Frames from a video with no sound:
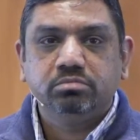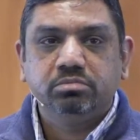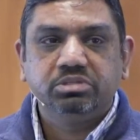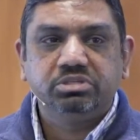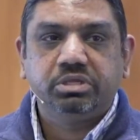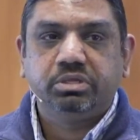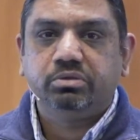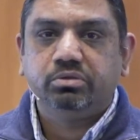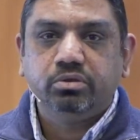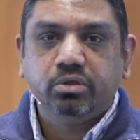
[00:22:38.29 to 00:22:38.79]
He
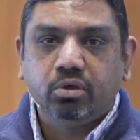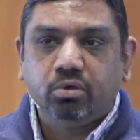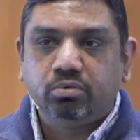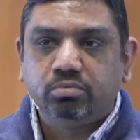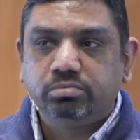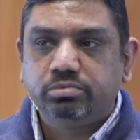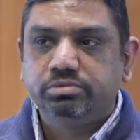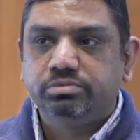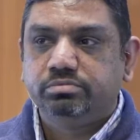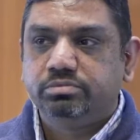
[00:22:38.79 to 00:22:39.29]
said,
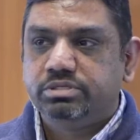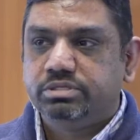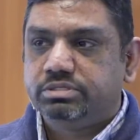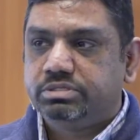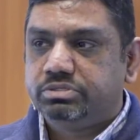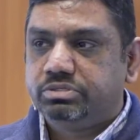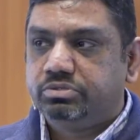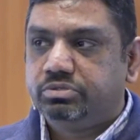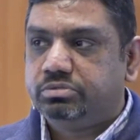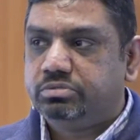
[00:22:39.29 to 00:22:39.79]
No,
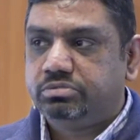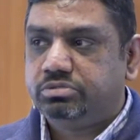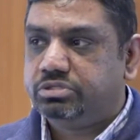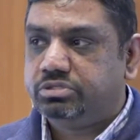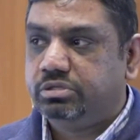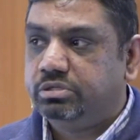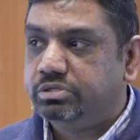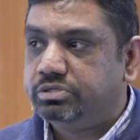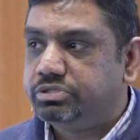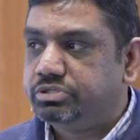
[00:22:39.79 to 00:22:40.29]
Jesus, you
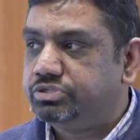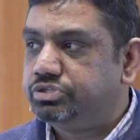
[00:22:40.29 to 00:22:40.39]
should,